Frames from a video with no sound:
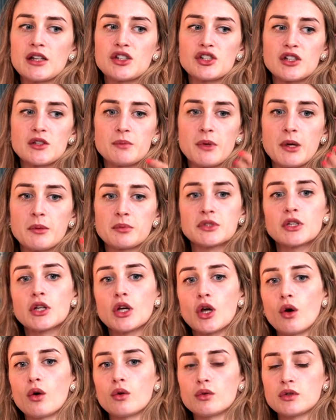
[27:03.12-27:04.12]
I just be able to
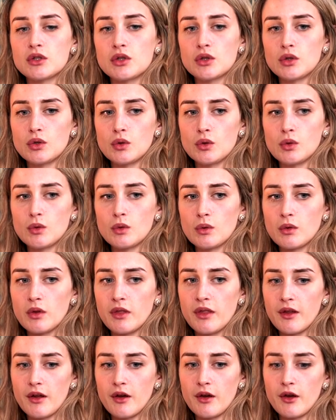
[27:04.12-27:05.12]
go to
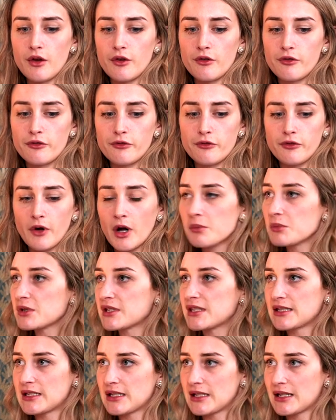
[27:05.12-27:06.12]
the
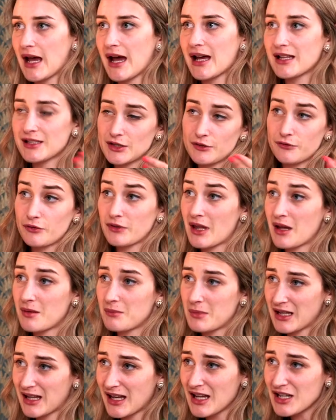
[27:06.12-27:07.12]
pharmacy and ask for
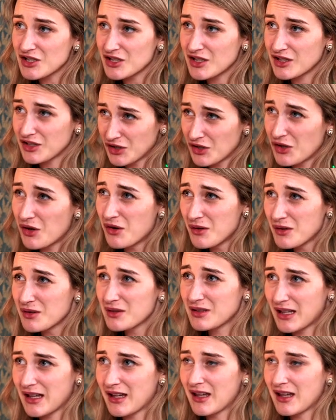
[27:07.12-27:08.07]
that medication? You know, yep.